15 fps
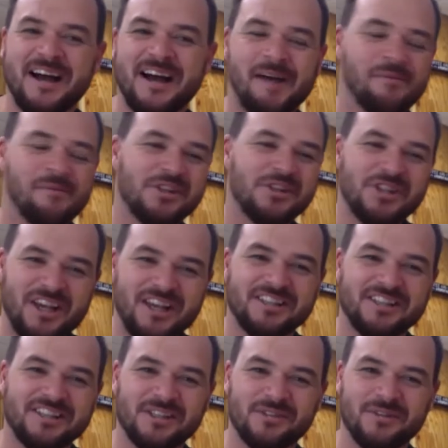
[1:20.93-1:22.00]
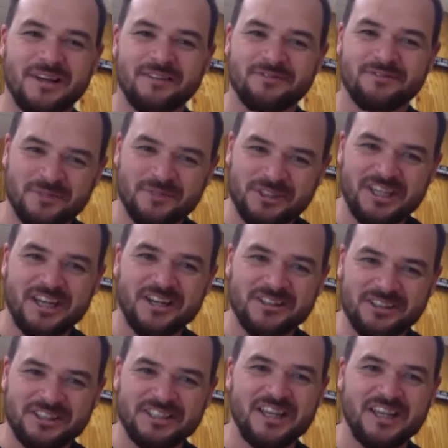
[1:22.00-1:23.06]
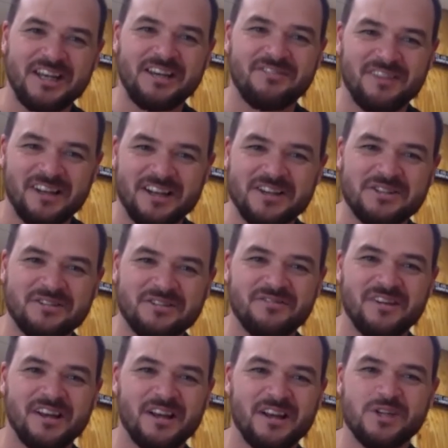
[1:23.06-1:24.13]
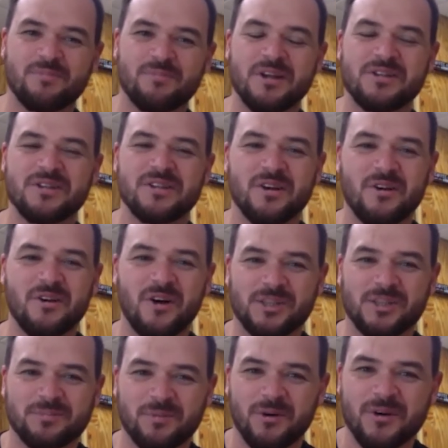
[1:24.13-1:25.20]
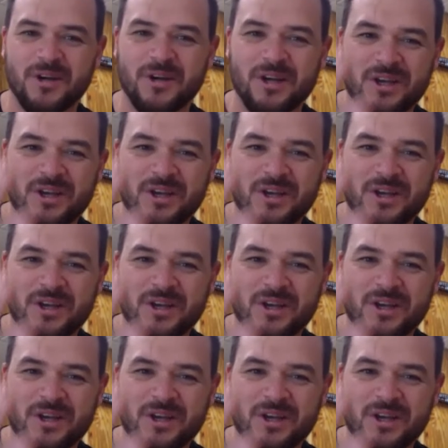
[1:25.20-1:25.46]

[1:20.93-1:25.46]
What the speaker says: our Jesus went from city to city, village to village, preaching the gospel,